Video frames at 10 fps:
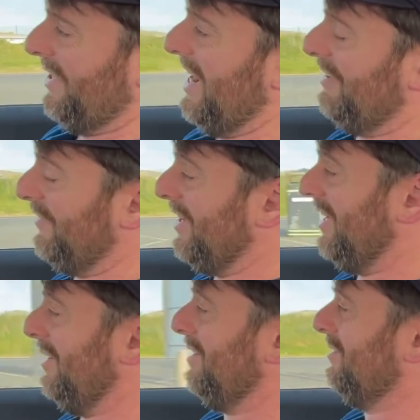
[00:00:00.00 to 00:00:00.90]
have
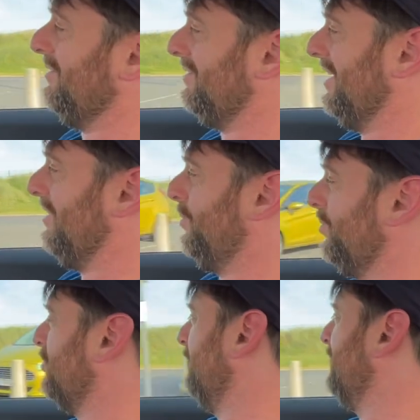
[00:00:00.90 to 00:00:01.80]
I put
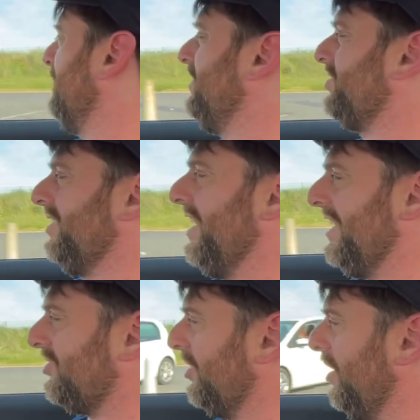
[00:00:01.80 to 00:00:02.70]
some decent
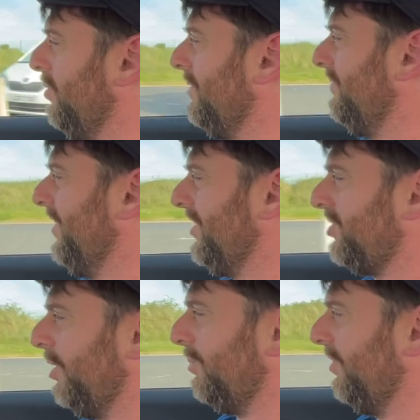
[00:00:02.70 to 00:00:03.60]
ESSO, their
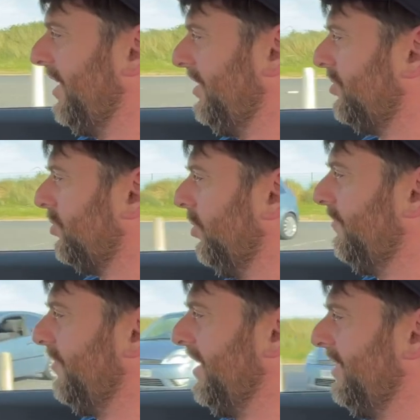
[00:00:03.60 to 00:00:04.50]
top grade
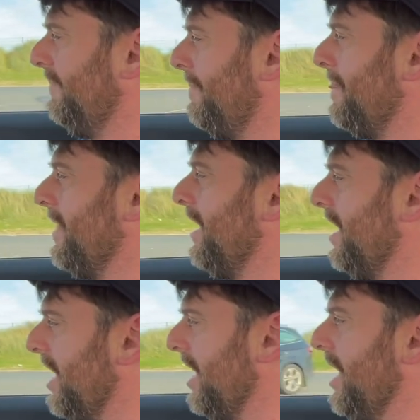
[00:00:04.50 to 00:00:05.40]
stuff in,
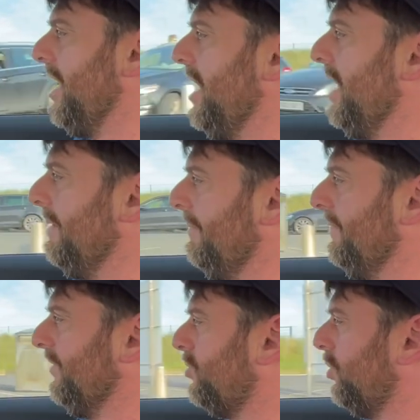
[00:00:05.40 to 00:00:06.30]

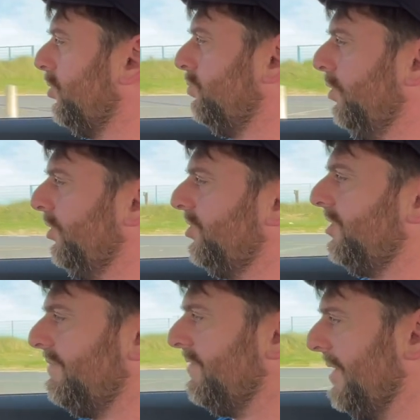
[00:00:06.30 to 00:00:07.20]
and touch wood,
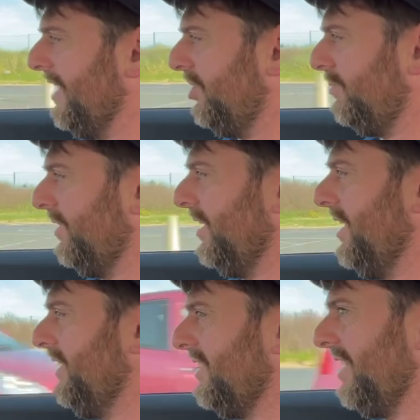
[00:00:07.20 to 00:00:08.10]
the management
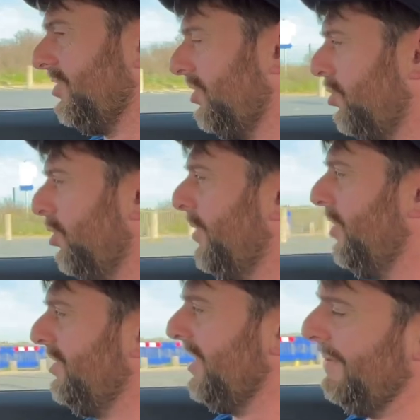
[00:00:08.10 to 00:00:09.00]
light hasn't come
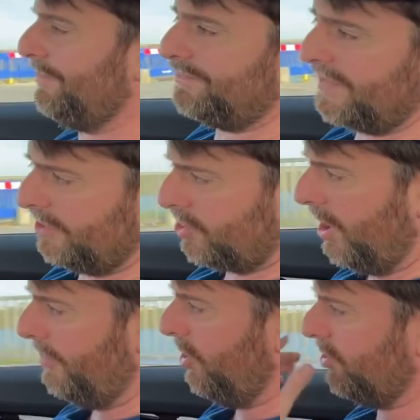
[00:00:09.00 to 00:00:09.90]
on yet.
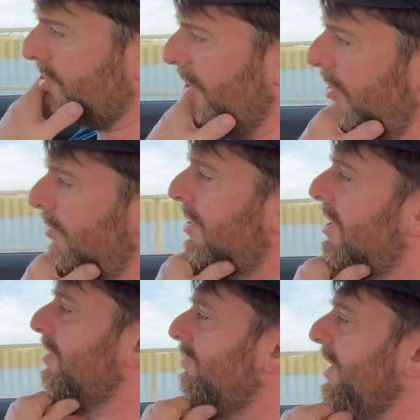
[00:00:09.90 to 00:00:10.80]
Tom also
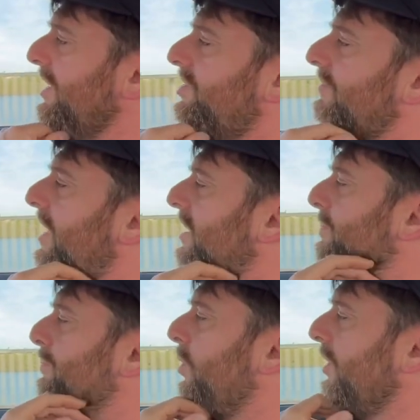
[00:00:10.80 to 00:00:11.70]
raised a
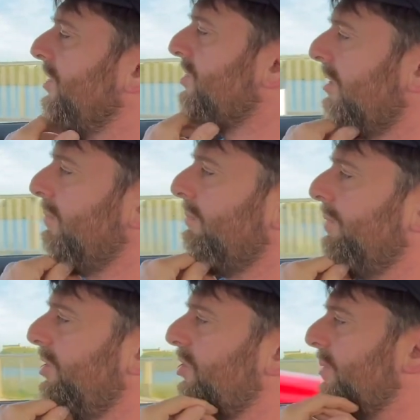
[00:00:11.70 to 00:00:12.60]
valid point, and
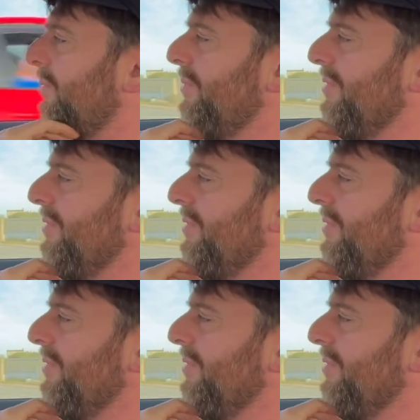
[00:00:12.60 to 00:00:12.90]
because I'm a